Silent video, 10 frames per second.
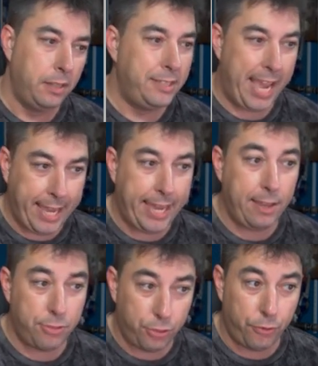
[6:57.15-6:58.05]
Taking
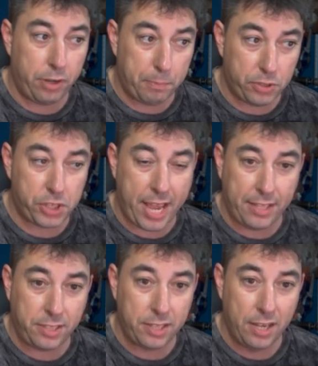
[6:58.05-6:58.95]

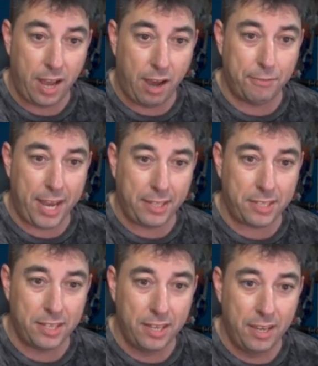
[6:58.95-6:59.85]
30% of that
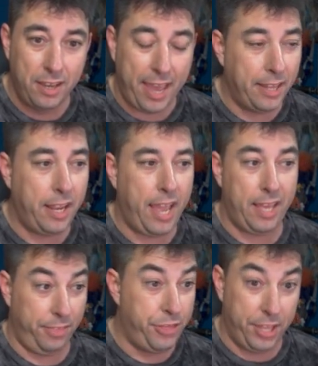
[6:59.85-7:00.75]
in
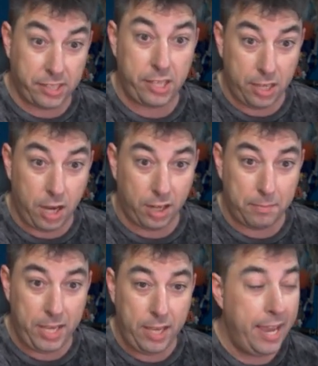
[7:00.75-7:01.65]
this
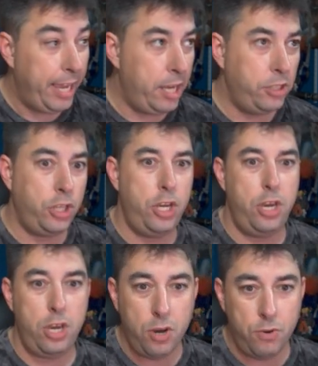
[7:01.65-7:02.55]
economy is
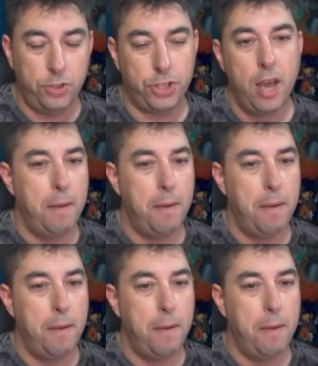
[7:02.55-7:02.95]
huge.